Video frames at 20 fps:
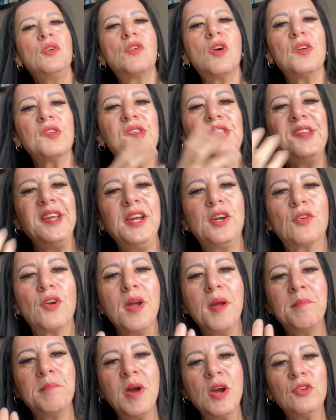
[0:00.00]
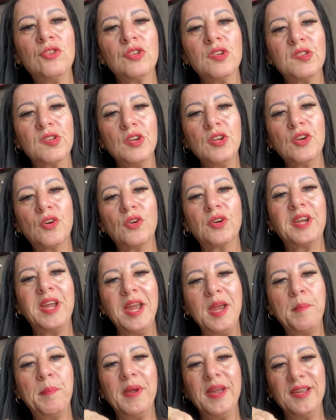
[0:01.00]
got secret emotions and you're
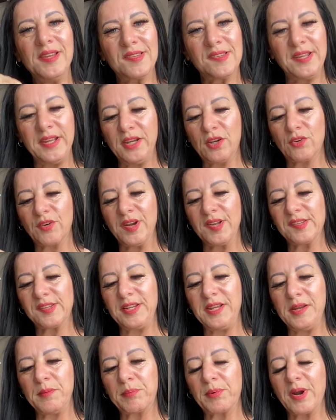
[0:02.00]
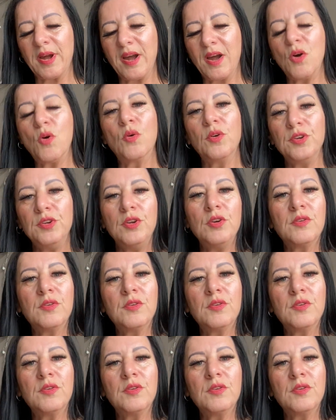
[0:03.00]
keeping secrets, Libra, or